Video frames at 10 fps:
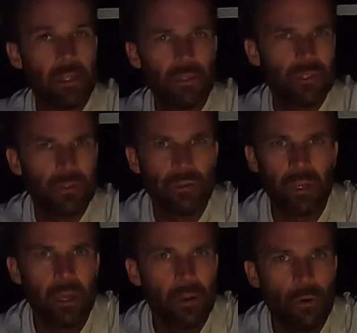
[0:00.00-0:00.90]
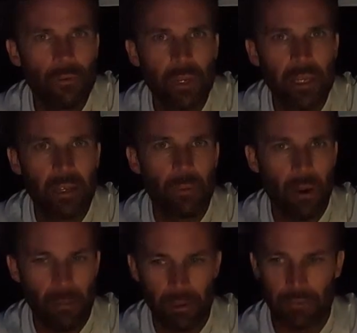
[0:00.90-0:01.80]
into an overheating
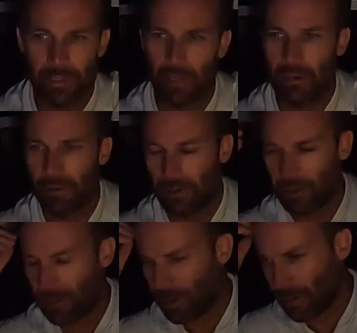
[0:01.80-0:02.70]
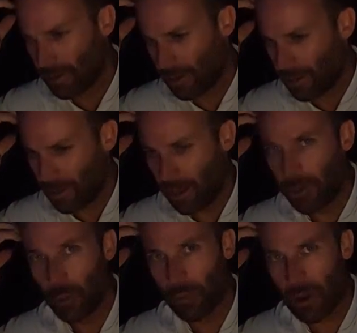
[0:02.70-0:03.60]
problem. So, a
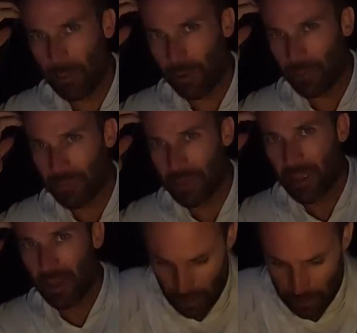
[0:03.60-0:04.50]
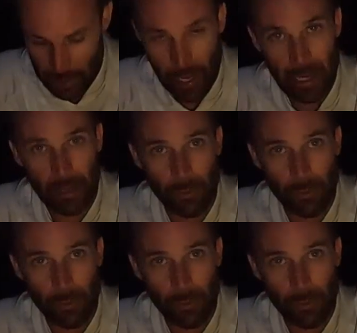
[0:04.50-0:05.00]
new problem. Tonight,